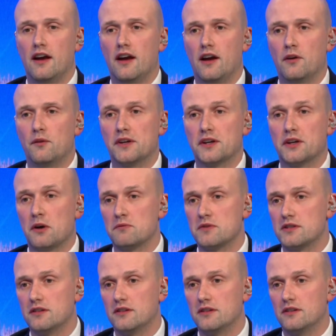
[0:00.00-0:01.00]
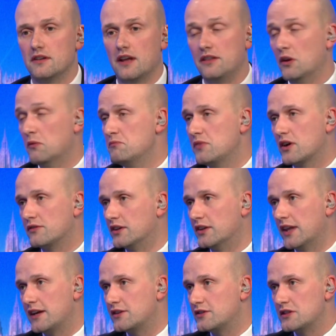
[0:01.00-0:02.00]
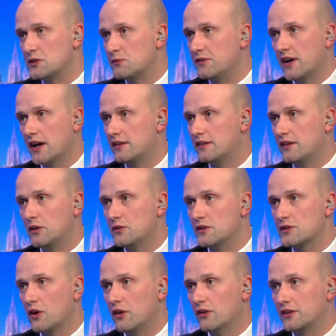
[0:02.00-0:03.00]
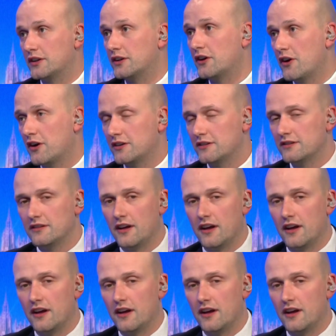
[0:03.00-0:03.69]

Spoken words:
When it comes to a number of elections we've had now in Scotland, concurrent